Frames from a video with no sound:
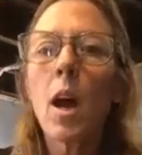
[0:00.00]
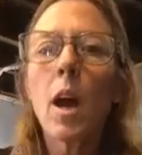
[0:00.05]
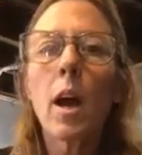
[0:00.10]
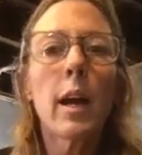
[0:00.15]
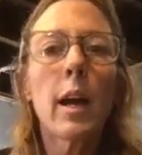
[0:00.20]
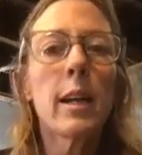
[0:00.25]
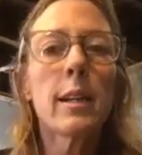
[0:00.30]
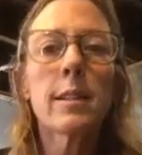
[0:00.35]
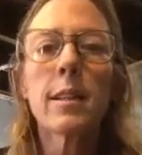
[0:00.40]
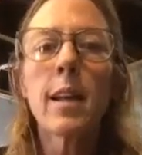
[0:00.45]

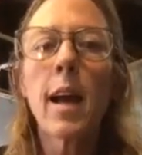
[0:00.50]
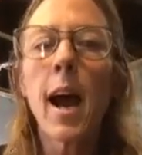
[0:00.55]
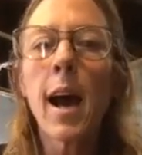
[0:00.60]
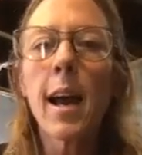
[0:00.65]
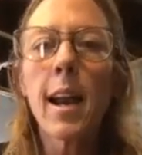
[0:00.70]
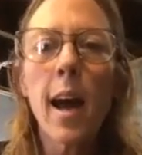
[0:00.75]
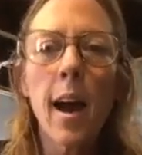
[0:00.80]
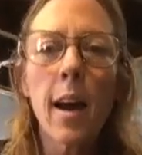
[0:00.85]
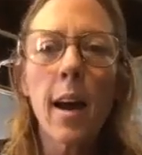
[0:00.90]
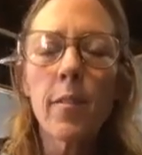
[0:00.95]
it's not
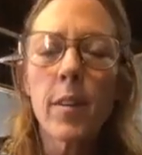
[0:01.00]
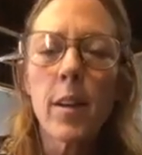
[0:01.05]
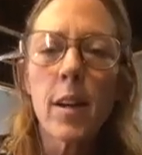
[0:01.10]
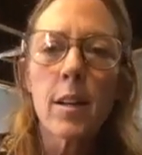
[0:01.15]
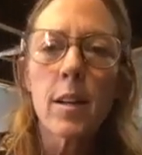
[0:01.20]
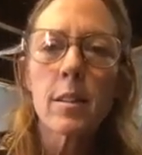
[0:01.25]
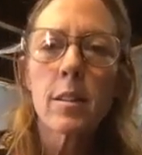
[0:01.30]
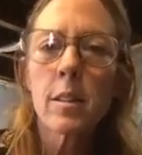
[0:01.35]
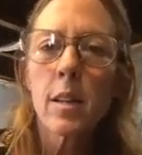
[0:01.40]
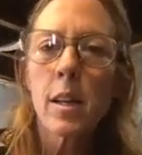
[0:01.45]

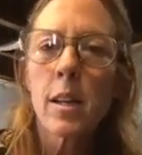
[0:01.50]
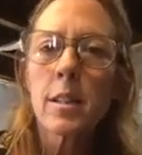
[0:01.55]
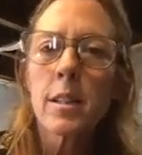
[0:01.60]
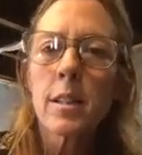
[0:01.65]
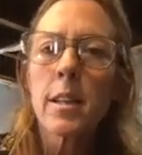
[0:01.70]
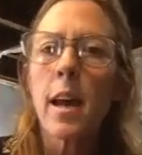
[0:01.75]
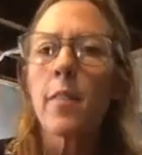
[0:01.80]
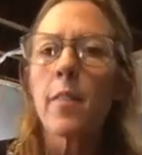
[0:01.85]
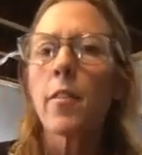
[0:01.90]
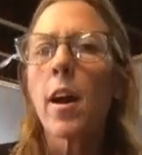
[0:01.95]
obvious. It's
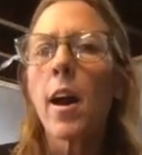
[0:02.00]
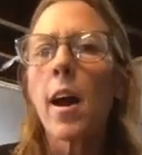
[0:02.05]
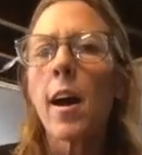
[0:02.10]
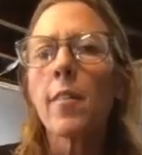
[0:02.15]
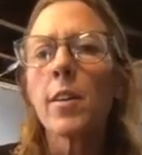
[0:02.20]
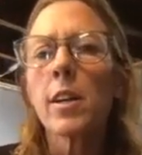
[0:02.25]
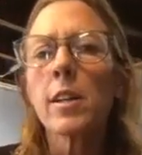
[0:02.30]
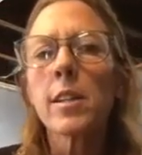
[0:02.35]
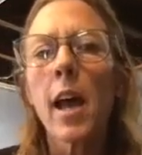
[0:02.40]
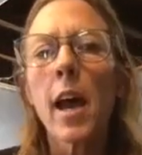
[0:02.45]
never
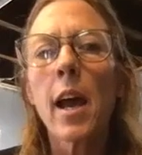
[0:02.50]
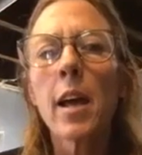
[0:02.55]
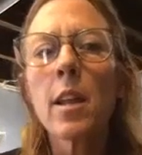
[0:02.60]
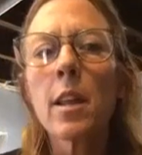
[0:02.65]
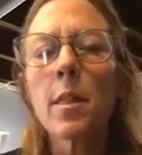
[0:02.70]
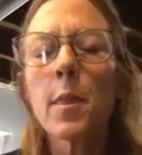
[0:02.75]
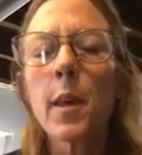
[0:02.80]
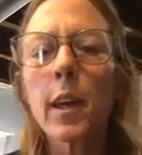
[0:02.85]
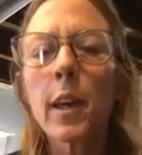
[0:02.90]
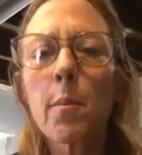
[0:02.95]
obvious. And the
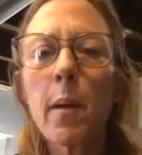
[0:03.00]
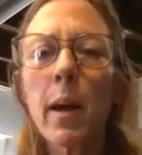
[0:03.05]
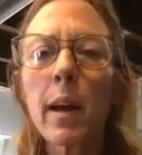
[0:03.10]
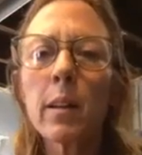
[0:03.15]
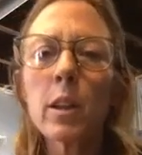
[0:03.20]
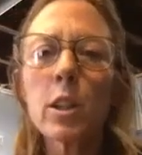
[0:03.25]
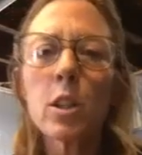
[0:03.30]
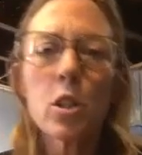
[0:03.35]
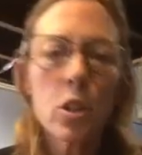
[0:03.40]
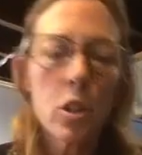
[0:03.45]
thing about
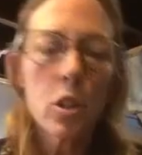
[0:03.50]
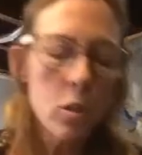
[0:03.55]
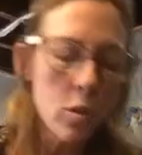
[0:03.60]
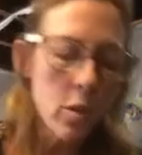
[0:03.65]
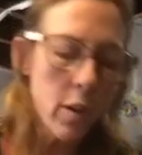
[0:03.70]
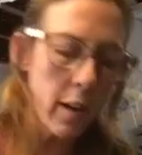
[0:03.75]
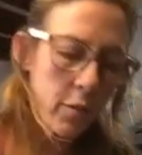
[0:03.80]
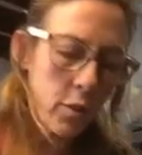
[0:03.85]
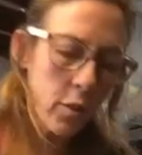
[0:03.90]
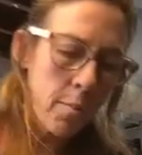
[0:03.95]
the two, you
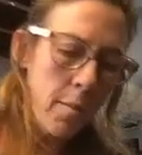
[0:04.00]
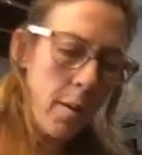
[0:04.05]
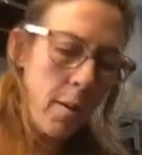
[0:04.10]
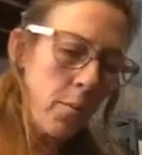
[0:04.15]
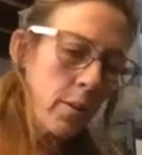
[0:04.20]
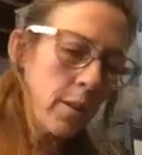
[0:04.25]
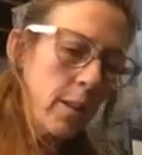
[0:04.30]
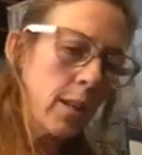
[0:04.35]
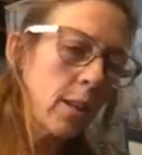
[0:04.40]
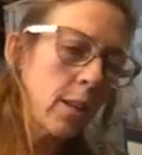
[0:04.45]
have to remember
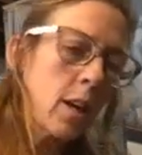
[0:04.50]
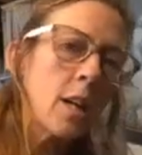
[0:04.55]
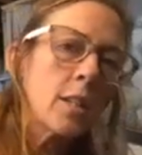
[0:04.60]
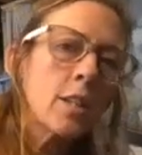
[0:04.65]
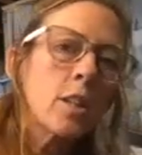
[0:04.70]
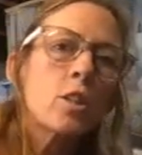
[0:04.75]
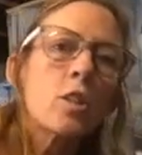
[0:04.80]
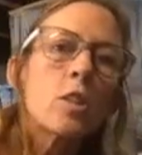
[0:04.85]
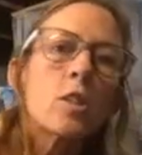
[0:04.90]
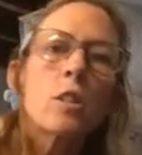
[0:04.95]
with the
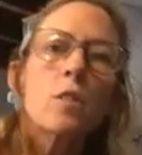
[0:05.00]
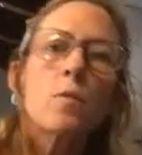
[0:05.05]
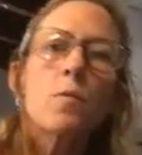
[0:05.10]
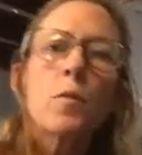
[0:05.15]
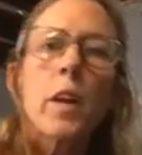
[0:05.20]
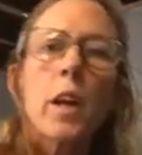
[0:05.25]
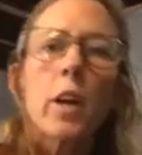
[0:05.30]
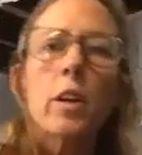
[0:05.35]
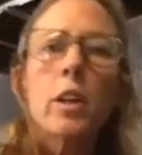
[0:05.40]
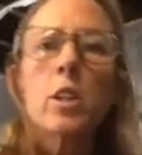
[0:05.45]
encaustics, is it's
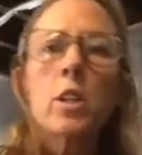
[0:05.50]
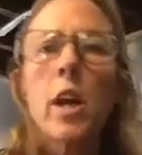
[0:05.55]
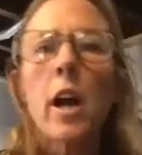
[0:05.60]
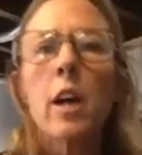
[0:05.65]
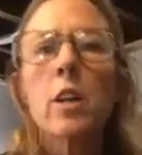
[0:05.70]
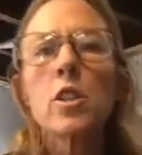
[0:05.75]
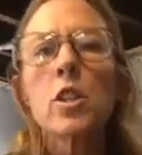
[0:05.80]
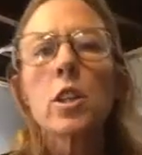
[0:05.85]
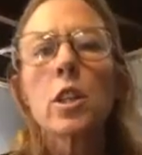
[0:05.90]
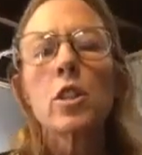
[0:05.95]
very
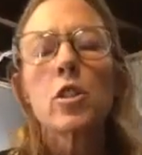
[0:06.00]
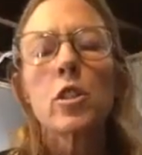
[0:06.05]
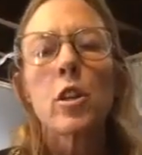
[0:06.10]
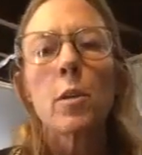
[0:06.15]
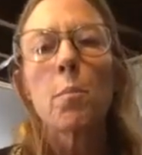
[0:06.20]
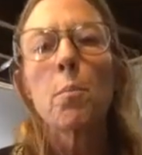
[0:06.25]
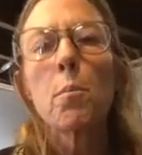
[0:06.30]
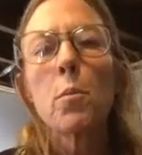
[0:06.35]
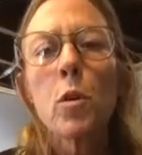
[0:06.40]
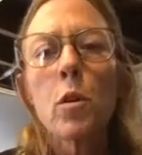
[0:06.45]
challenging because they're
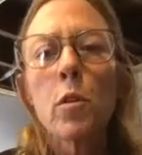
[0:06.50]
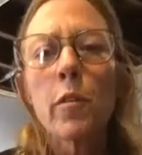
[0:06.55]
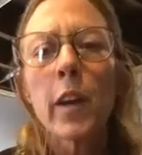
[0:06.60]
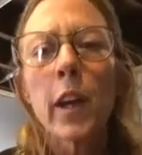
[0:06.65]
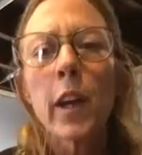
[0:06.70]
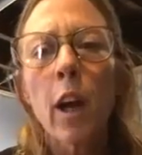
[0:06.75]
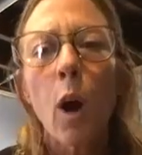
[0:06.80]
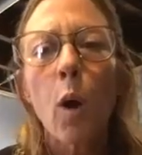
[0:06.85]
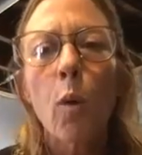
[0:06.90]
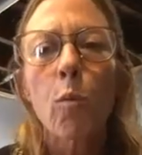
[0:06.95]

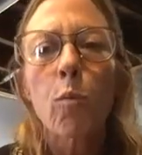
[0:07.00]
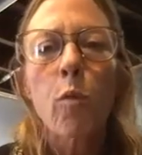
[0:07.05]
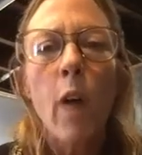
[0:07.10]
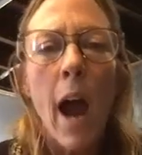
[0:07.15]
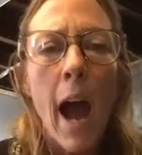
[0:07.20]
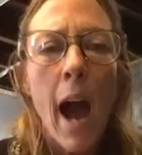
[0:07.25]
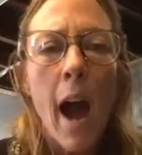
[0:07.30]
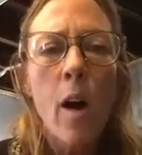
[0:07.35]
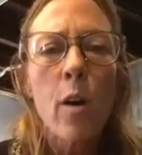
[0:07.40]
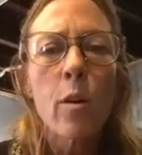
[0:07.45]
moving
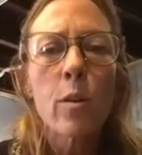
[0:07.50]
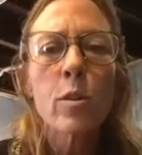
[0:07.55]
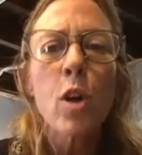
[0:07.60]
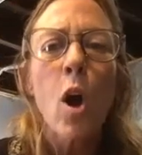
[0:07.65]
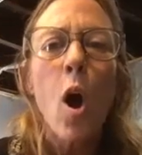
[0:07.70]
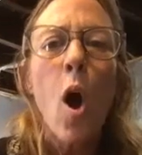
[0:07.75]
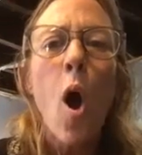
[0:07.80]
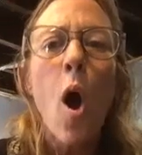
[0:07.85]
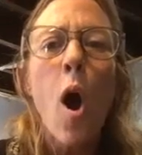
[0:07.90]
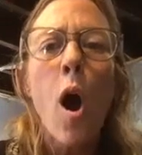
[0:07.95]
around
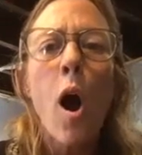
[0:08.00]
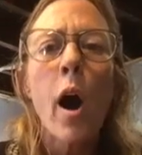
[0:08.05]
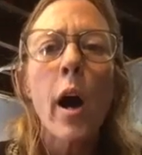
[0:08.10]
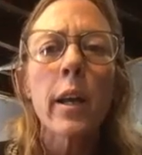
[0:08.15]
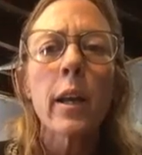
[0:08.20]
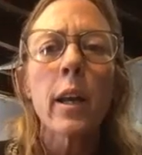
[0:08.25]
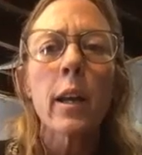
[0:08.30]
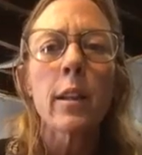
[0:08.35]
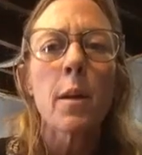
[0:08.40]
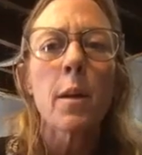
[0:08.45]

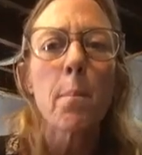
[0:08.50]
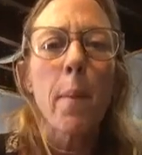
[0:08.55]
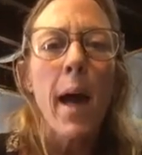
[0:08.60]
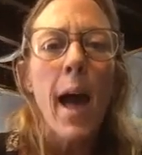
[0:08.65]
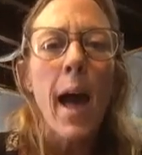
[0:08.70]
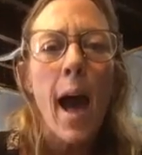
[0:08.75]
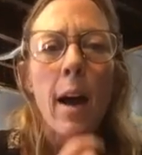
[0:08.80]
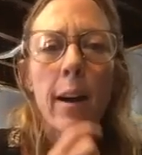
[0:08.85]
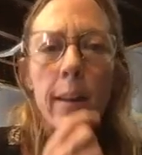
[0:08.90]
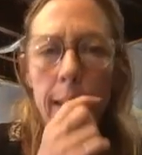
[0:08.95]
on the
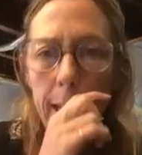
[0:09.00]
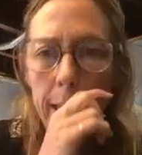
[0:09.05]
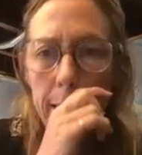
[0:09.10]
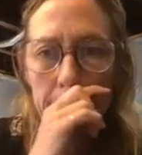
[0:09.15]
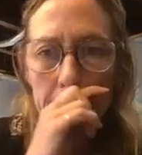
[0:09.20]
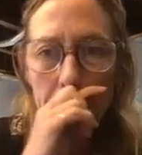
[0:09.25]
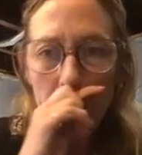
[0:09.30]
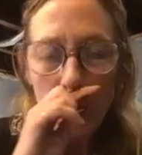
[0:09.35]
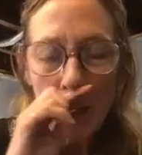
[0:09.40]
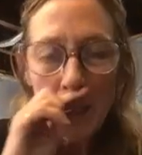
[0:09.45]
palette.
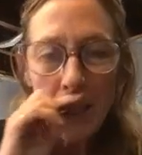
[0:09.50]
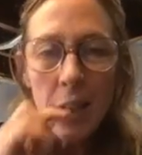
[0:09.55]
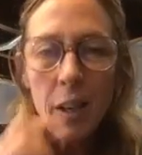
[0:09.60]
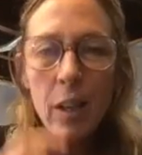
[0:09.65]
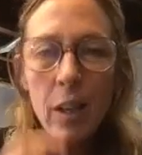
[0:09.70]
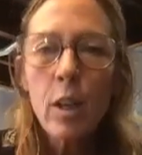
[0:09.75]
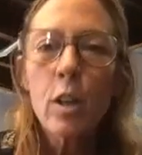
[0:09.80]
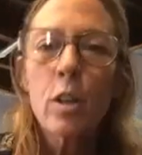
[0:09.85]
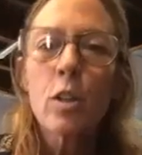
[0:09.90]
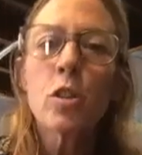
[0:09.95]

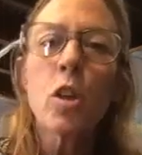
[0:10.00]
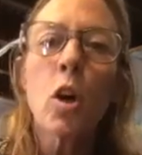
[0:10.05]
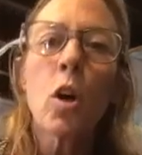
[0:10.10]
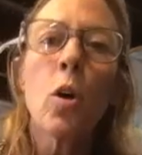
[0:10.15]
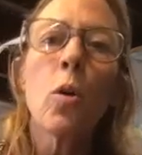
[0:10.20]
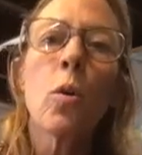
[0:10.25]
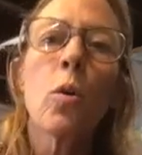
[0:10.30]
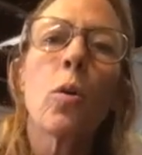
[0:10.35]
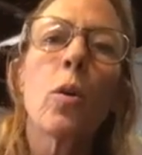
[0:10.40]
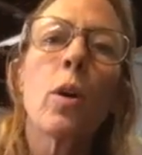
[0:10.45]

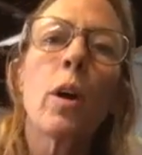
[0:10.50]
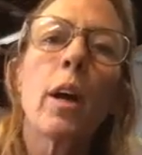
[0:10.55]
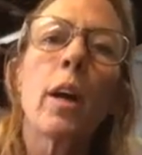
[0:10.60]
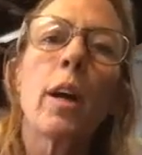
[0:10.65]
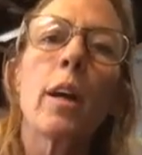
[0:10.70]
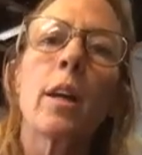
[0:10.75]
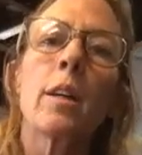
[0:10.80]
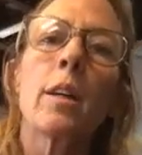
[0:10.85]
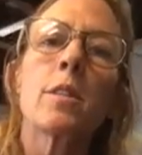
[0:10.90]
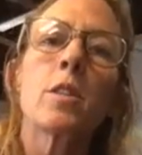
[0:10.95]
So
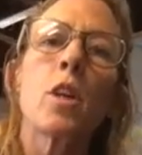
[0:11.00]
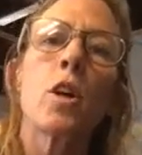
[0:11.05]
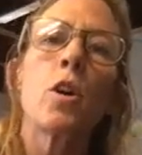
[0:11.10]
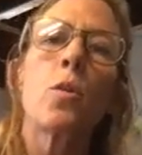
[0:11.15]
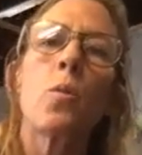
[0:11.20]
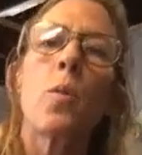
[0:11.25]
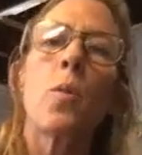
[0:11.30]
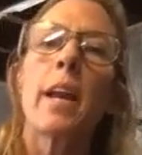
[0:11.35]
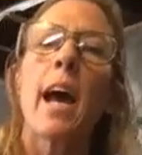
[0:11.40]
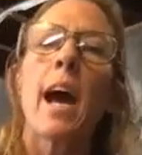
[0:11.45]

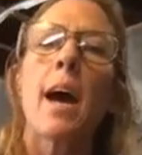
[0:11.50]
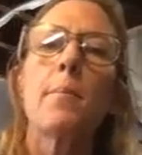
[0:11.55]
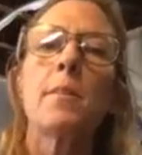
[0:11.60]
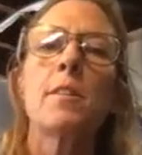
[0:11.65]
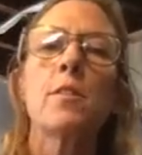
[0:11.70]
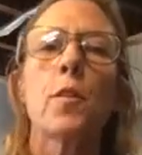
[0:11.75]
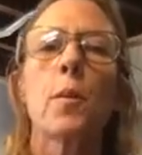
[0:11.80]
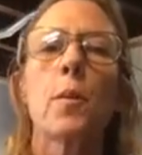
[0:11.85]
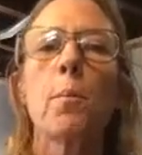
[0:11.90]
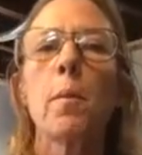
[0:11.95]
what happens
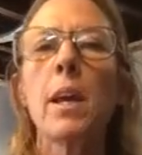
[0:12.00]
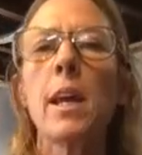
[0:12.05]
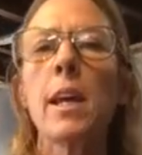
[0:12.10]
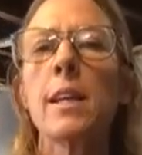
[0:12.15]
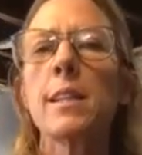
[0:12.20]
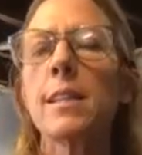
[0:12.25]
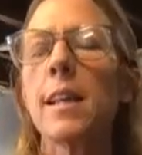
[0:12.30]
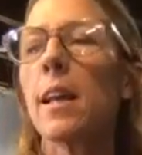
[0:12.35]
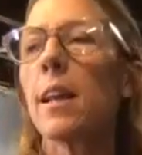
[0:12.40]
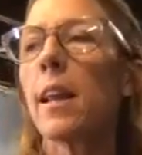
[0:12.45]
for me
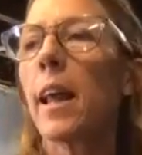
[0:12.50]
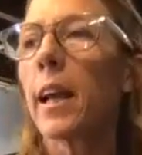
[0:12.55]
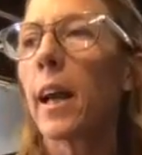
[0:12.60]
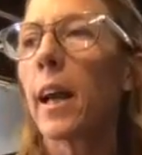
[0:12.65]
is that like